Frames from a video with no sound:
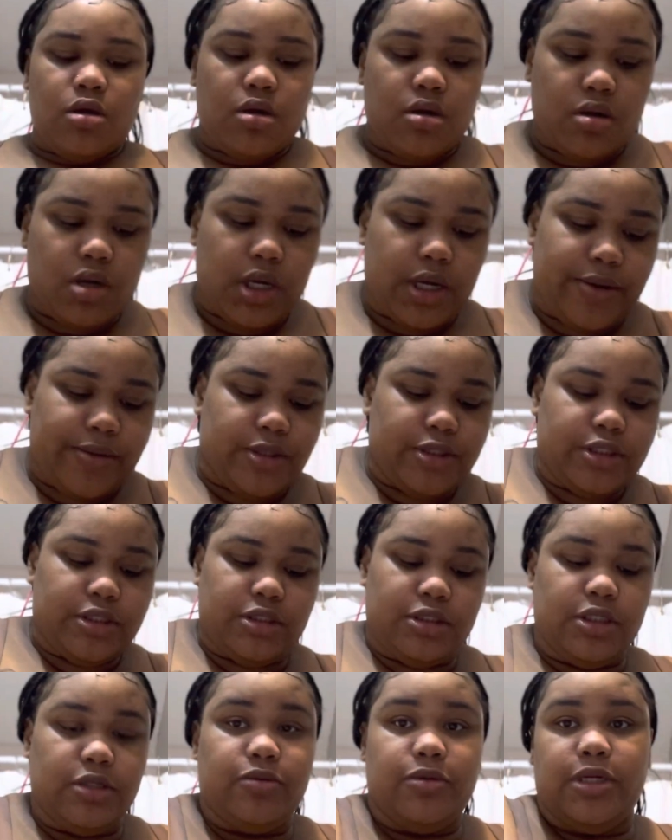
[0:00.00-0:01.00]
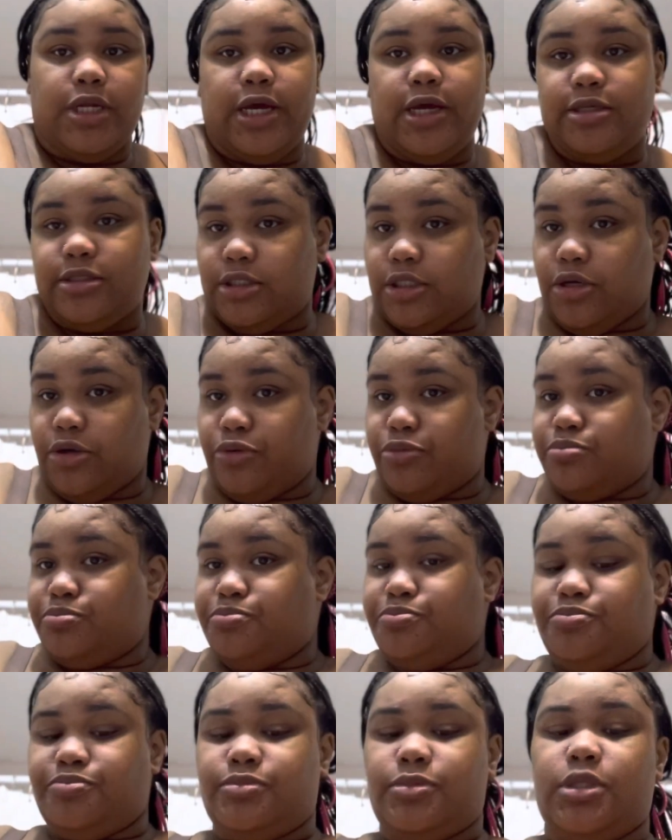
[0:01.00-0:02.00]
okay, we'll just stick with that. So
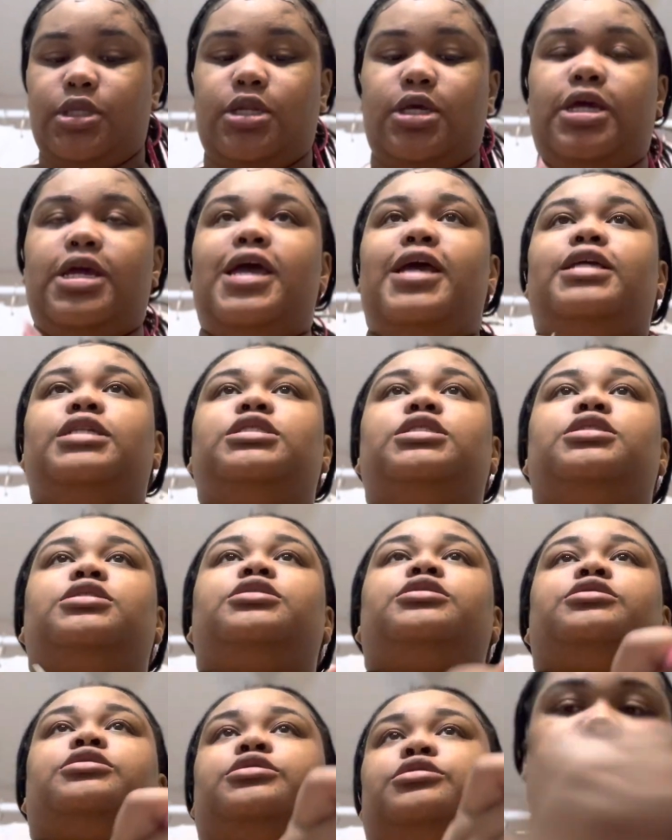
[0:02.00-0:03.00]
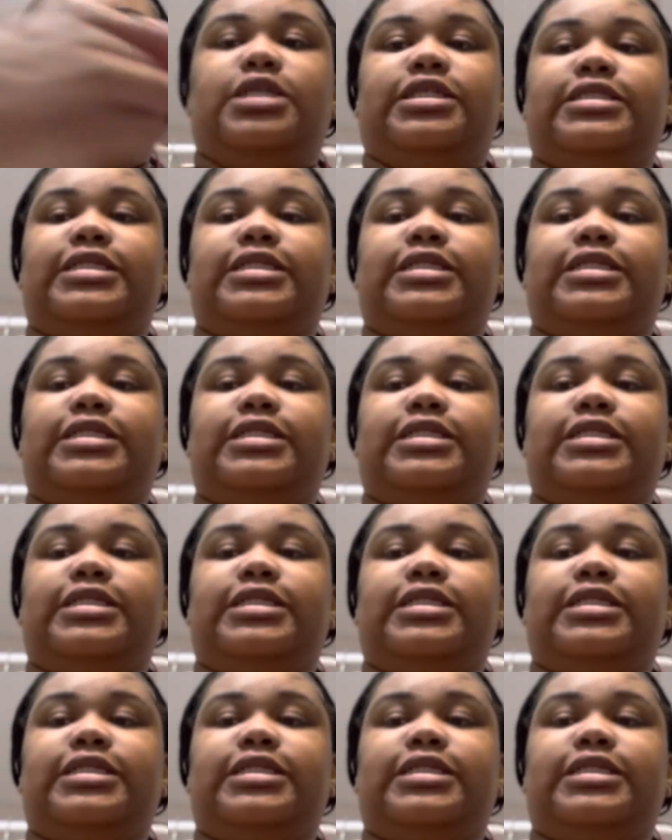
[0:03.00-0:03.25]
the edges is